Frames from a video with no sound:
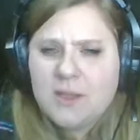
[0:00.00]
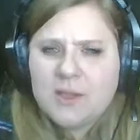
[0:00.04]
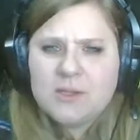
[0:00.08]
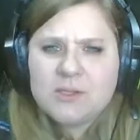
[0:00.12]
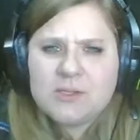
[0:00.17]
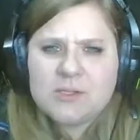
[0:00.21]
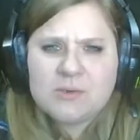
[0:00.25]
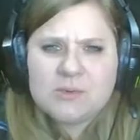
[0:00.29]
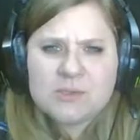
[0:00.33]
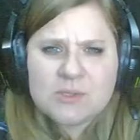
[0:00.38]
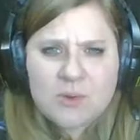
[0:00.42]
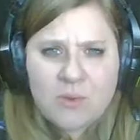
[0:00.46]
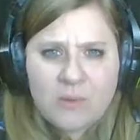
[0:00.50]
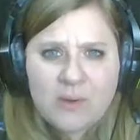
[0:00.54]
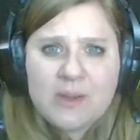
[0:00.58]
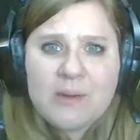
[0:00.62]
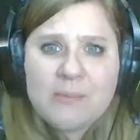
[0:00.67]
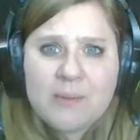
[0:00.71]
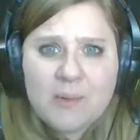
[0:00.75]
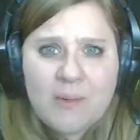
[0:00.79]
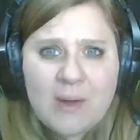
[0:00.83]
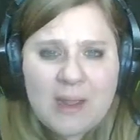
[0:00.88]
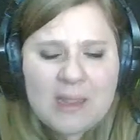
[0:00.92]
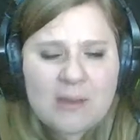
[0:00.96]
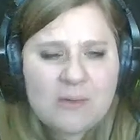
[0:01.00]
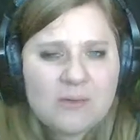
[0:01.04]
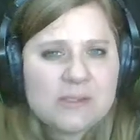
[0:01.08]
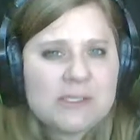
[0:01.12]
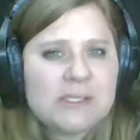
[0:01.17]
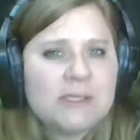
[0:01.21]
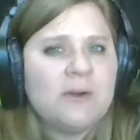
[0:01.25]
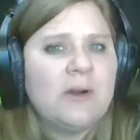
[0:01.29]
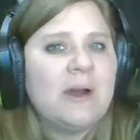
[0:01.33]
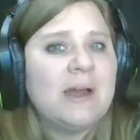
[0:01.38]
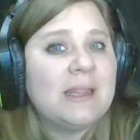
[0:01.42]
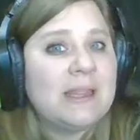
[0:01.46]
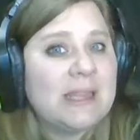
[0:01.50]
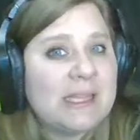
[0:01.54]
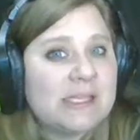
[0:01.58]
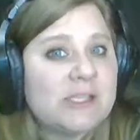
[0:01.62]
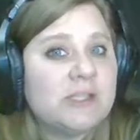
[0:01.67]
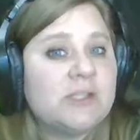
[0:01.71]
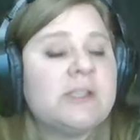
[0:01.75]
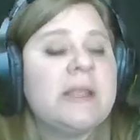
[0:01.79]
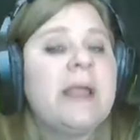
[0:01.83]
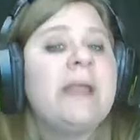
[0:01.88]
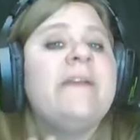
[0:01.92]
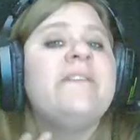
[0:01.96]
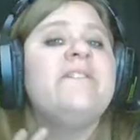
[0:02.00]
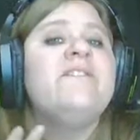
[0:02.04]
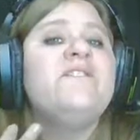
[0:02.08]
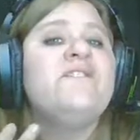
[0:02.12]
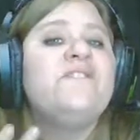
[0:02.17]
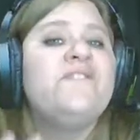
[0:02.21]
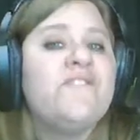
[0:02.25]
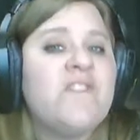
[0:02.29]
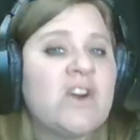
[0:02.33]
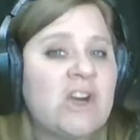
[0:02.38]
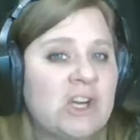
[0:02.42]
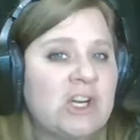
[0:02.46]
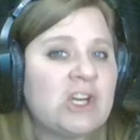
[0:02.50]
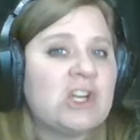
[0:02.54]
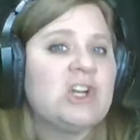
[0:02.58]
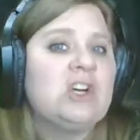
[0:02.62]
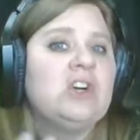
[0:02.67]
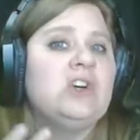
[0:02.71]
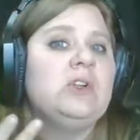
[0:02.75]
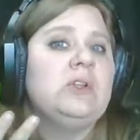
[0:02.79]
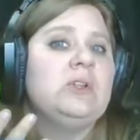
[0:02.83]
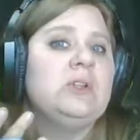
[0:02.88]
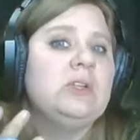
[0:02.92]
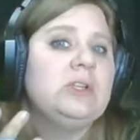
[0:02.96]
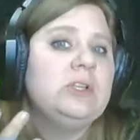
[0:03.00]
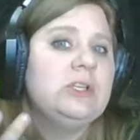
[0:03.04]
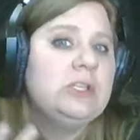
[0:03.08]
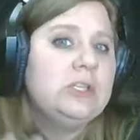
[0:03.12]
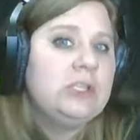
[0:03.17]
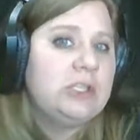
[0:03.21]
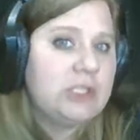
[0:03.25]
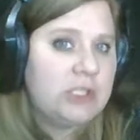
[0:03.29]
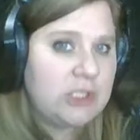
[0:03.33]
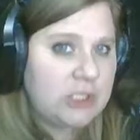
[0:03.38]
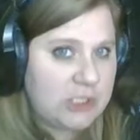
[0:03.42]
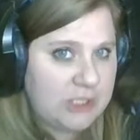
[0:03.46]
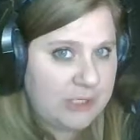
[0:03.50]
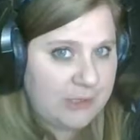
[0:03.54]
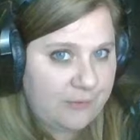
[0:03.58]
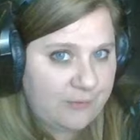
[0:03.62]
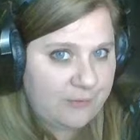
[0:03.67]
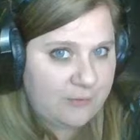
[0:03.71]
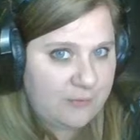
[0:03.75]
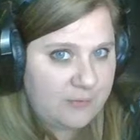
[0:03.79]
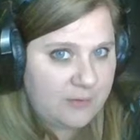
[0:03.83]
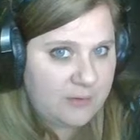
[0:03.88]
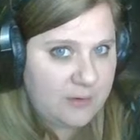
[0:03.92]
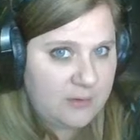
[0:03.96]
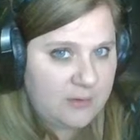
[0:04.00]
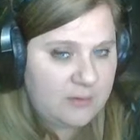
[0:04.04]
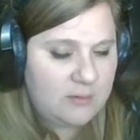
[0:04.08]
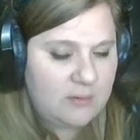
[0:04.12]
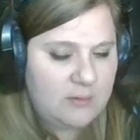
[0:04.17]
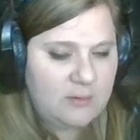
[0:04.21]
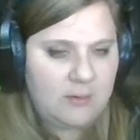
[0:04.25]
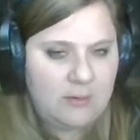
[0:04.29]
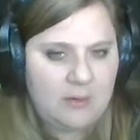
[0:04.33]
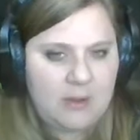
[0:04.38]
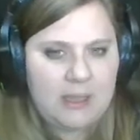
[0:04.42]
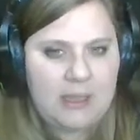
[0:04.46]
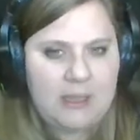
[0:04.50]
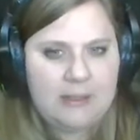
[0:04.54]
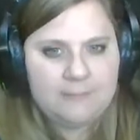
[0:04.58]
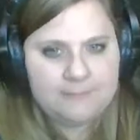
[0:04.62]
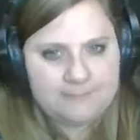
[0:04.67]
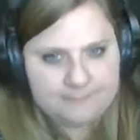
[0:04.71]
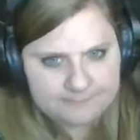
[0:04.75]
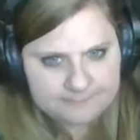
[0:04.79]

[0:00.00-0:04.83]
So it's going to be y equals 0 unless there's a vertical shift, okay?